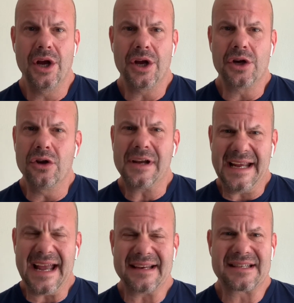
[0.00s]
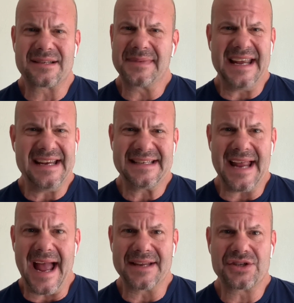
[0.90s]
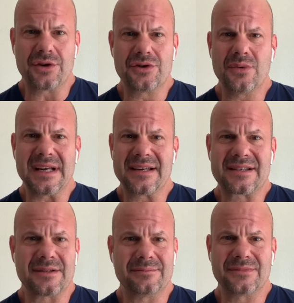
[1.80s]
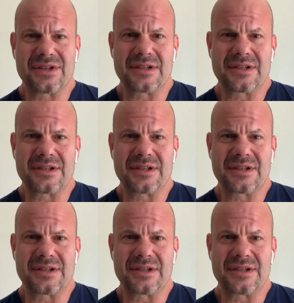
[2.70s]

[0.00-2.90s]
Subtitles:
you're looking at some key stats. You're doing some